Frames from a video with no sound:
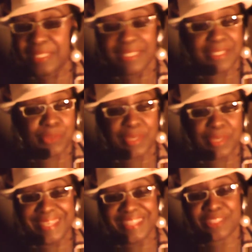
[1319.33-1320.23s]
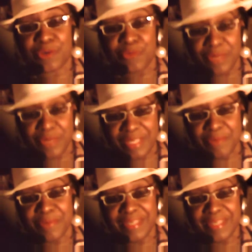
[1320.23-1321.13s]
So kids are
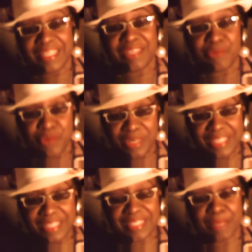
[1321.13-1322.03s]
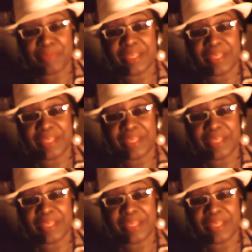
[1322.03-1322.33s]
really, really, really something.